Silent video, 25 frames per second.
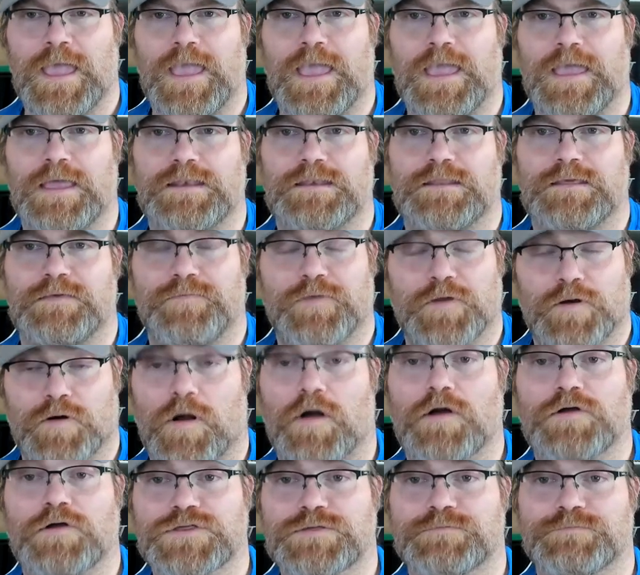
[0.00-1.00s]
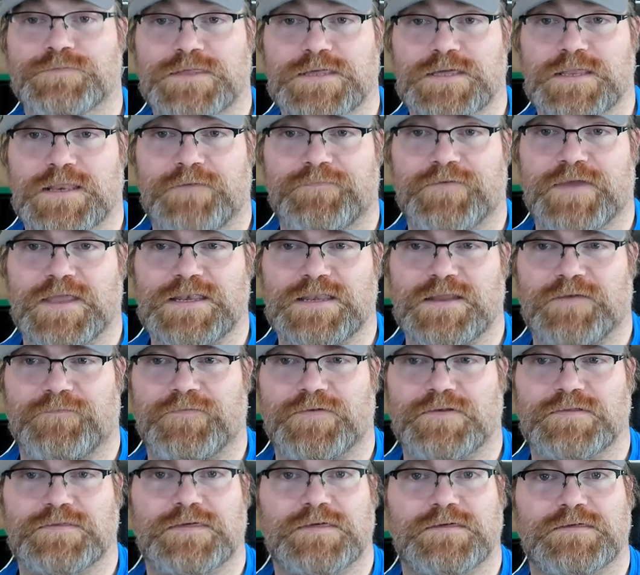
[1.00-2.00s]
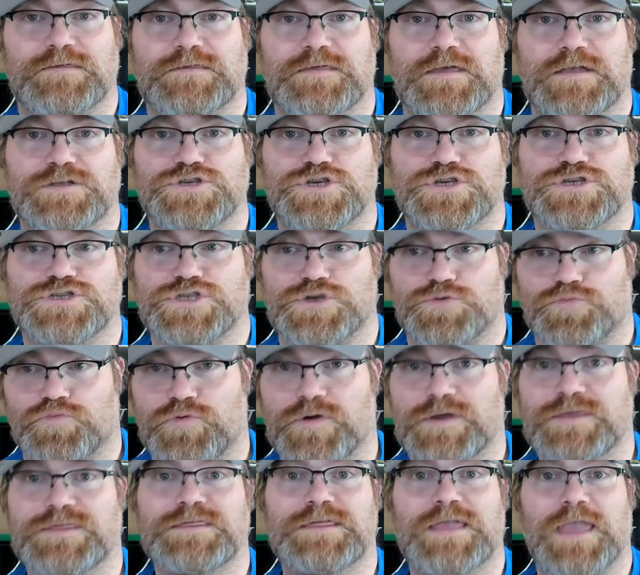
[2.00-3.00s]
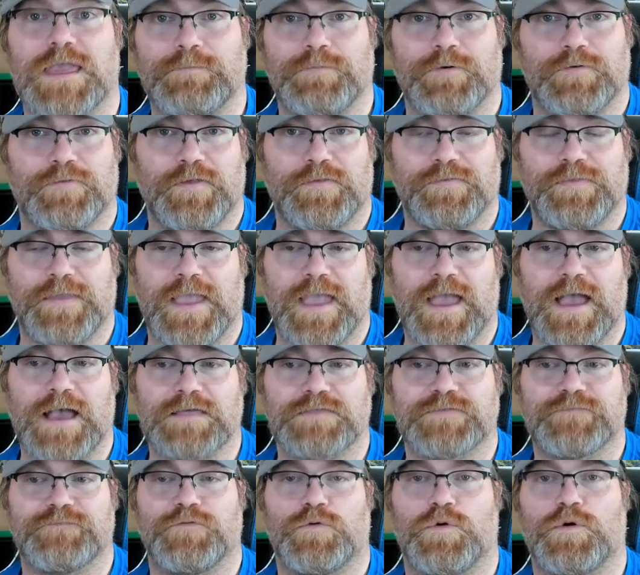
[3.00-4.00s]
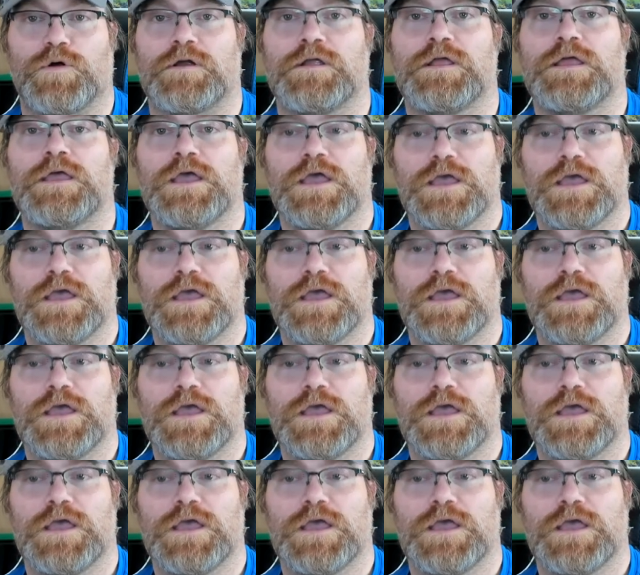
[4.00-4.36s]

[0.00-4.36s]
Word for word: And there are some significant differences, such as the risk table that they ask for.